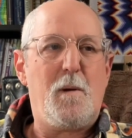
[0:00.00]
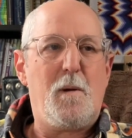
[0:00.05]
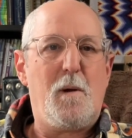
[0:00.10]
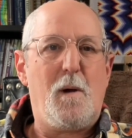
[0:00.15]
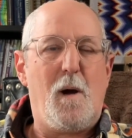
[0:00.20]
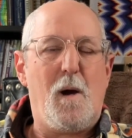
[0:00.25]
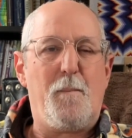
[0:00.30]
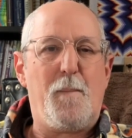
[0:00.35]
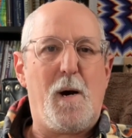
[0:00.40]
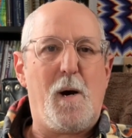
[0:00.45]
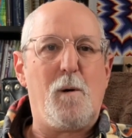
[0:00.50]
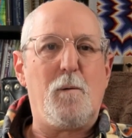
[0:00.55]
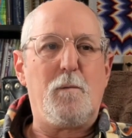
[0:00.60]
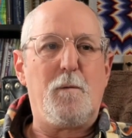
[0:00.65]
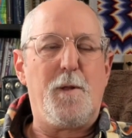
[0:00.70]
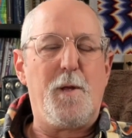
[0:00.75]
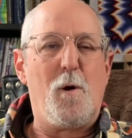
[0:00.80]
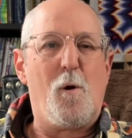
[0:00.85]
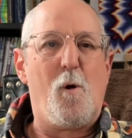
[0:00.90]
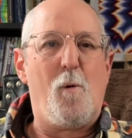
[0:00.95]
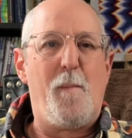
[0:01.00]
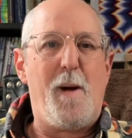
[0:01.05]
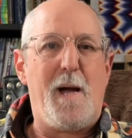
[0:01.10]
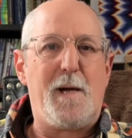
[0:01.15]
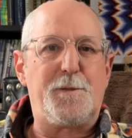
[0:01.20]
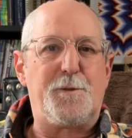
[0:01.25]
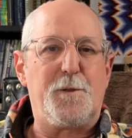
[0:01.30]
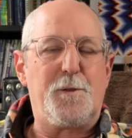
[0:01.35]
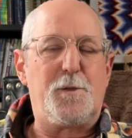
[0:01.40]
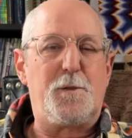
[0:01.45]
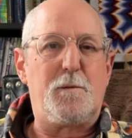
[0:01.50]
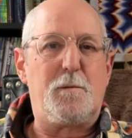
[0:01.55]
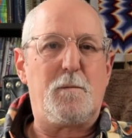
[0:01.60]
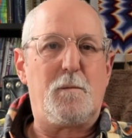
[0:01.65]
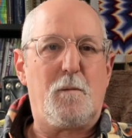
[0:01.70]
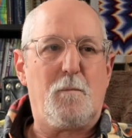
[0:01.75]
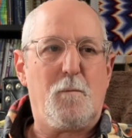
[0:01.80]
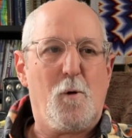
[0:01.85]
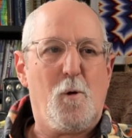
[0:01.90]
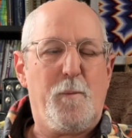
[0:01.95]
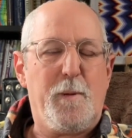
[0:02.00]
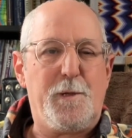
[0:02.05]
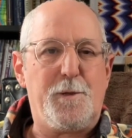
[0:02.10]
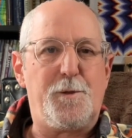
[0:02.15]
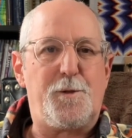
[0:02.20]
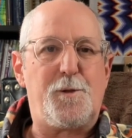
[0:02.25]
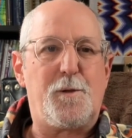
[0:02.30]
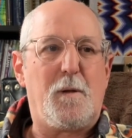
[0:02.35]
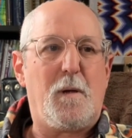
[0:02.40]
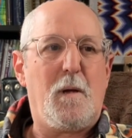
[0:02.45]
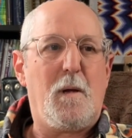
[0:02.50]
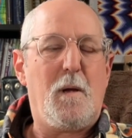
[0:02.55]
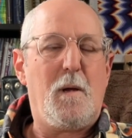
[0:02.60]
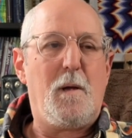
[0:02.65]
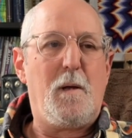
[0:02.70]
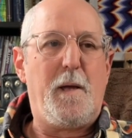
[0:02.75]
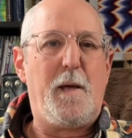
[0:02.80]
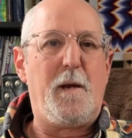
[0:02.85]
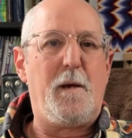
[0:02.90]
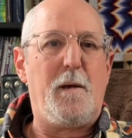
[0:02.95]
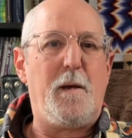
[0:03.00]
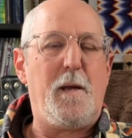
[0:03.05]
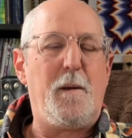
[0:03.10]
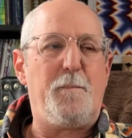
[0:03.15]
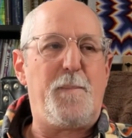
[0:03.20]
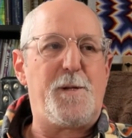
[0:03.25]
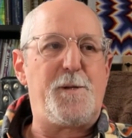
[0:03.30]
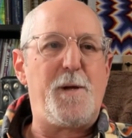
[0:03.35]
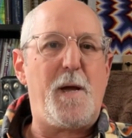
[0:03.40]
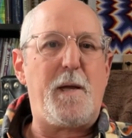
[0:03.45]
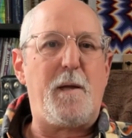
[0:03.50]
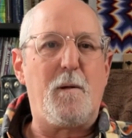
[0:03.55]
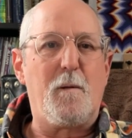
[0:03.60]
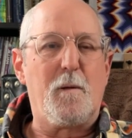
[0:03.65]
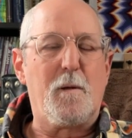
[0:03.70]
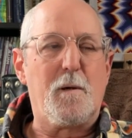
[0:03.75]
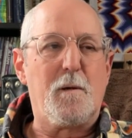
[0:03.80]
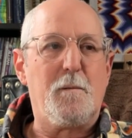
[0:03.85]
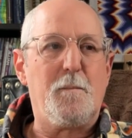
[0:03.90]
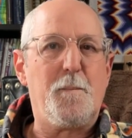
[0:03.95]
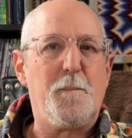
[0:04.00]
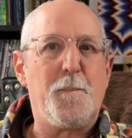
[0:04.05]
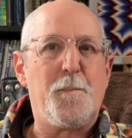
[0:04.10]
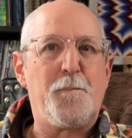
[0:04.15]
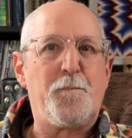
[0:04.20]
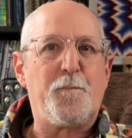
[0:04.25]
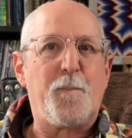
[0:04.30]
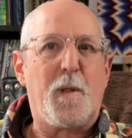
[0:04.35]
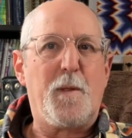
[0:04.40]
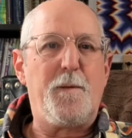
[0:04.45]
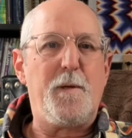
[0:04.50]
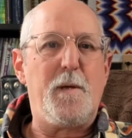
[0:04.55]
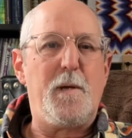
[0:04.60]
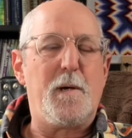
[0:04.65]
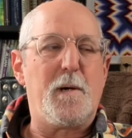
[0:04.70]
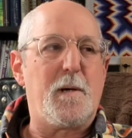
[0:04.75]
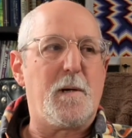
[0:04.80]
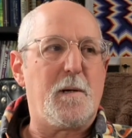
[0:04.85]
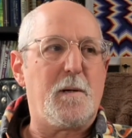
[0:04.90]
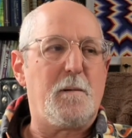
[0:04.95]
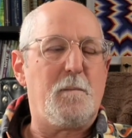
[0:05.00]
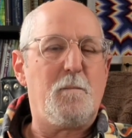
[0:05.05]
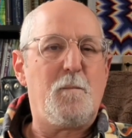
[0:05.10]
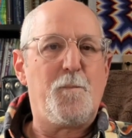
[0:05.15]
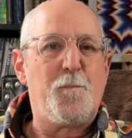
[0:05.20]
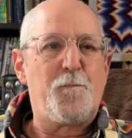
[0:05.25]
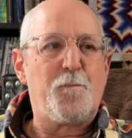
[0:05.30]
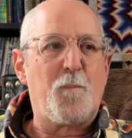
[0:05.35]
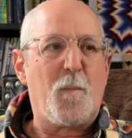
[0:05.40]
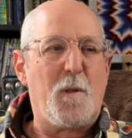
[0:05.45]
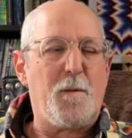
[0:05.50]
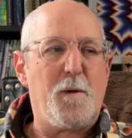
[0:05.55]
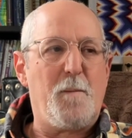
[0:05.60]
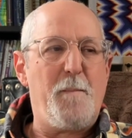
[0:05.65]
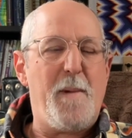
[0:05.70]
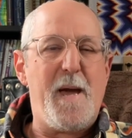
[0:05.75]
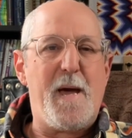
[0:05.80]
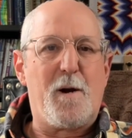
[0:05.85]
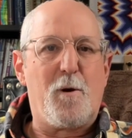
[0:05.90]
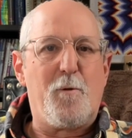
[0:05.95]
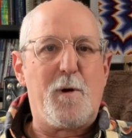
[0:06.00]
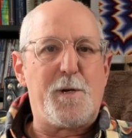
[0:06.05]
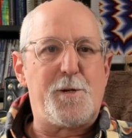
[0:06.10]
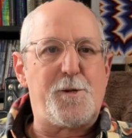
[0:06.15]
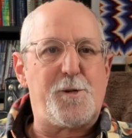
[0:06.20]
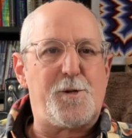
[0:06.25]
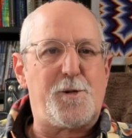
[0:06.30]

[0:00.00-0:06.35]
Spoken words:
about the old masters, Rubens, and in particular the Mannerists,